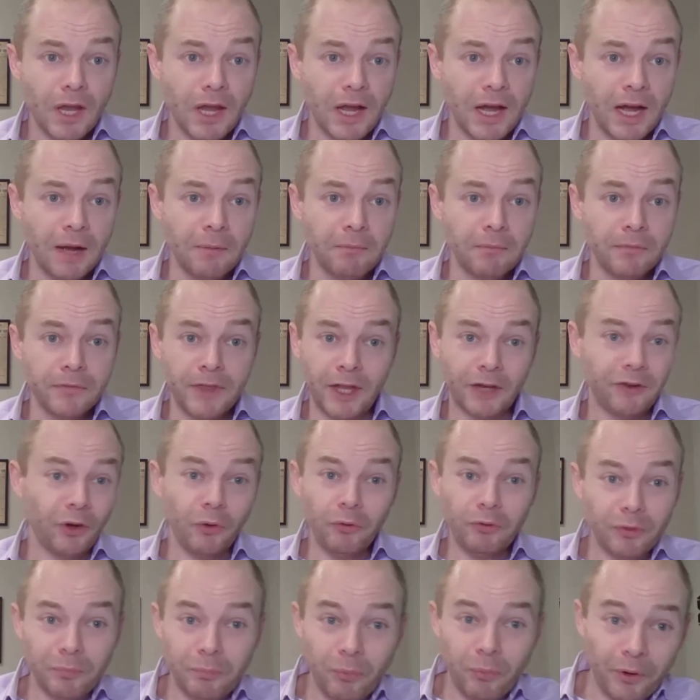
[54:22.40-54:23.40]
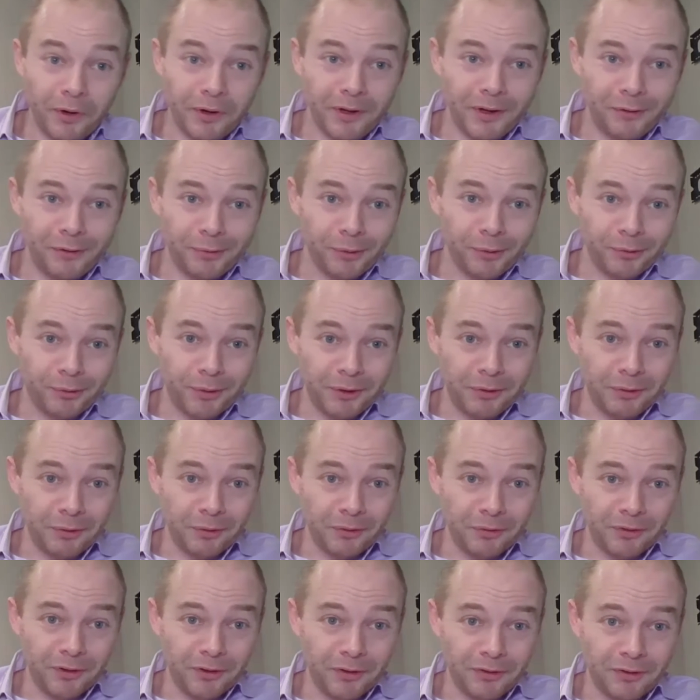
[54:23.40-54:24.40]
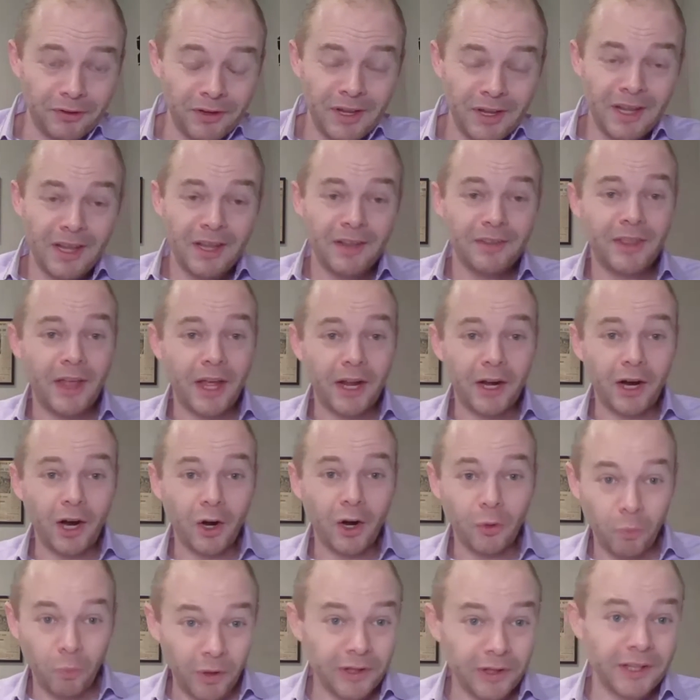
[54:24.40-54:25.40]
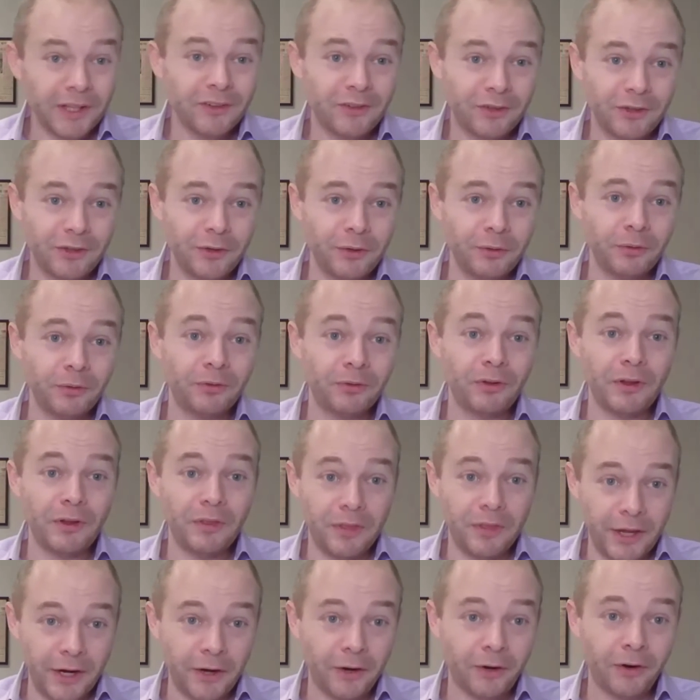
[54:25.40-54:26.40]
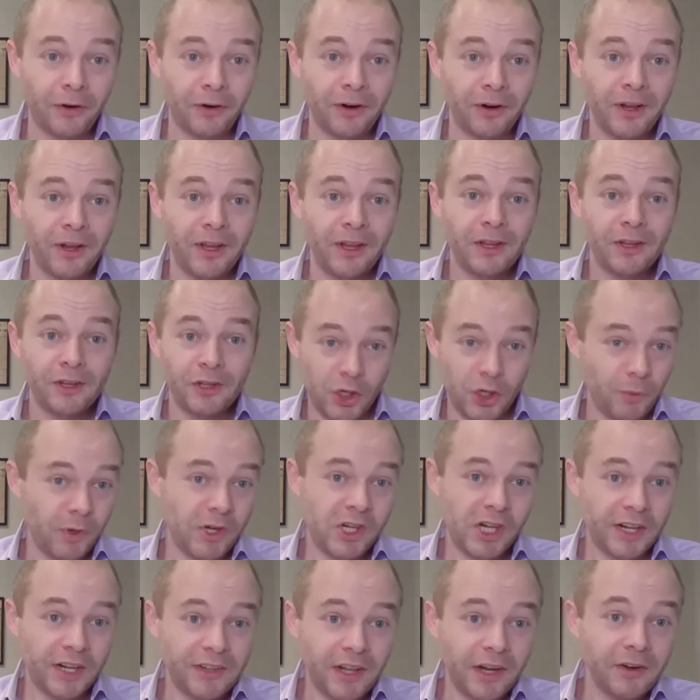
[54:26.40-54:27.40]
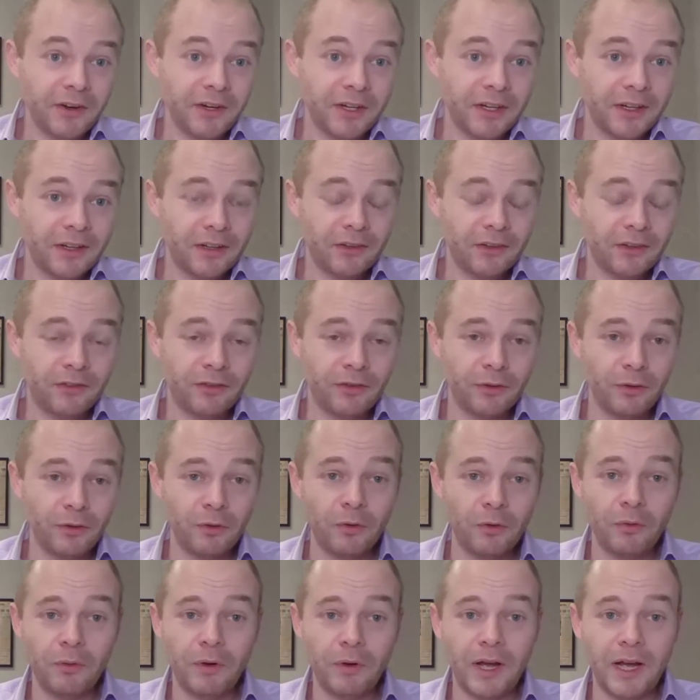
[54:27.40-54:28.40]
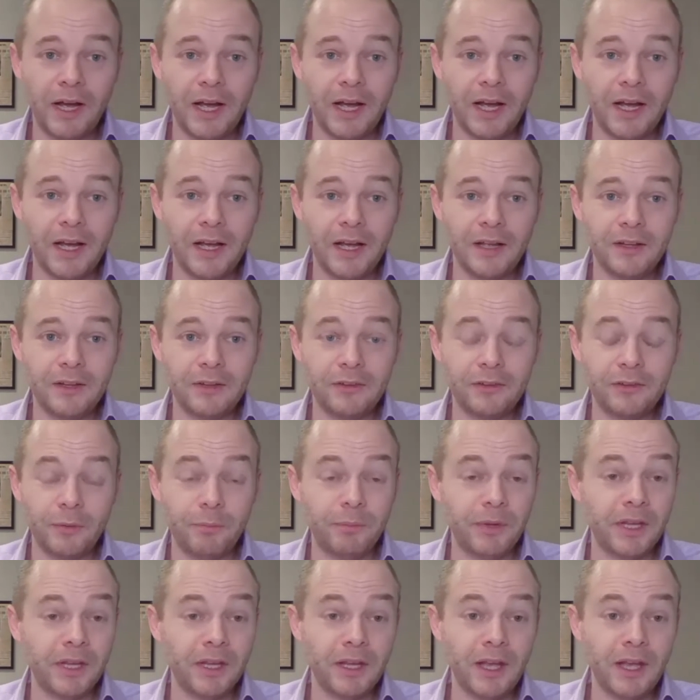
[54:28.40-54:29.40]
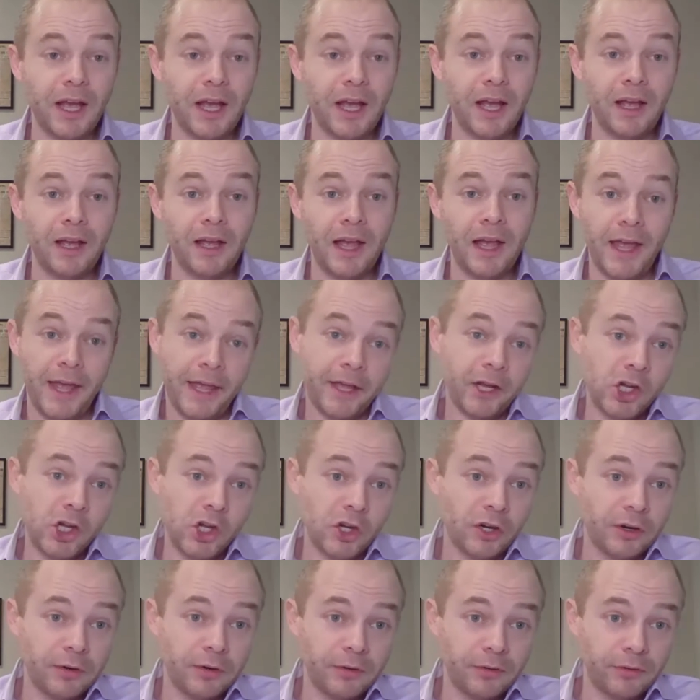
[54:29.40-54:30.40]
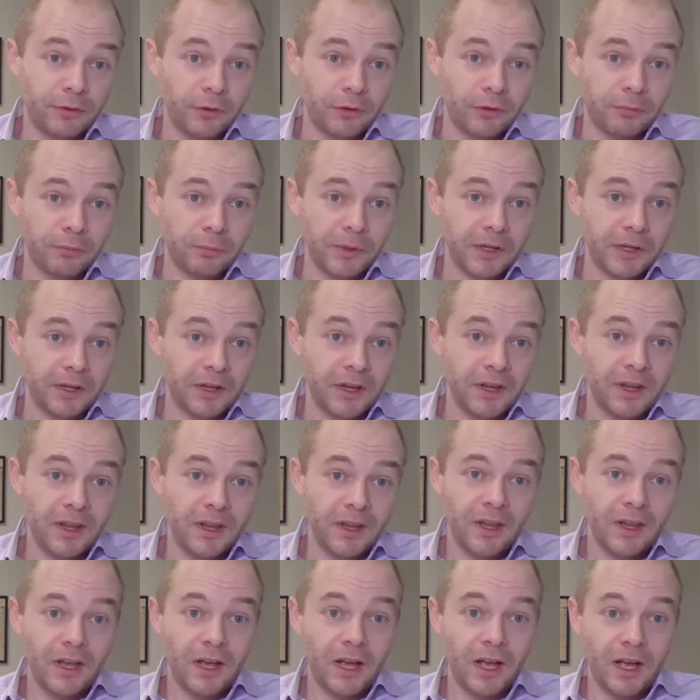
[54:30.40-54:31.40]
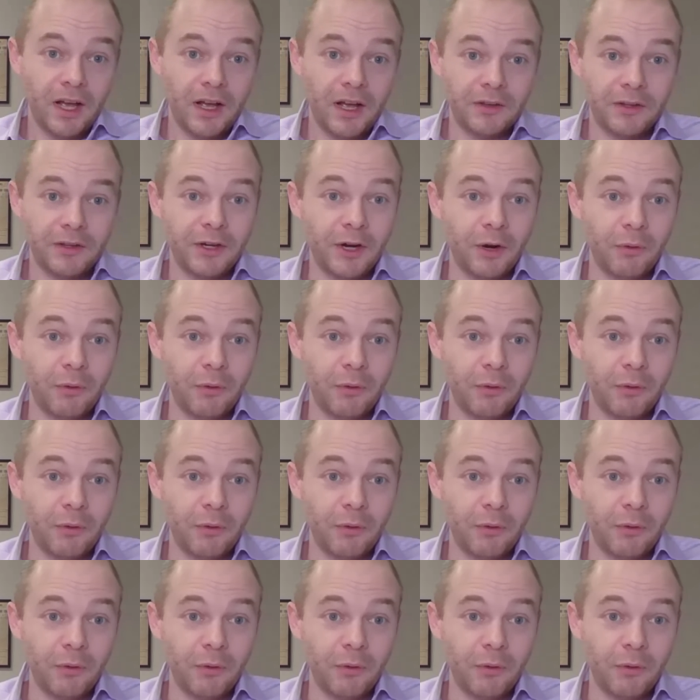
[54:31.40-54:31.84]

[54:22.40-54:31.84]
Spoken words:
don't support Israel's right to exist, that are willing to use their Jewish identity to be a hechsher, so to speak, a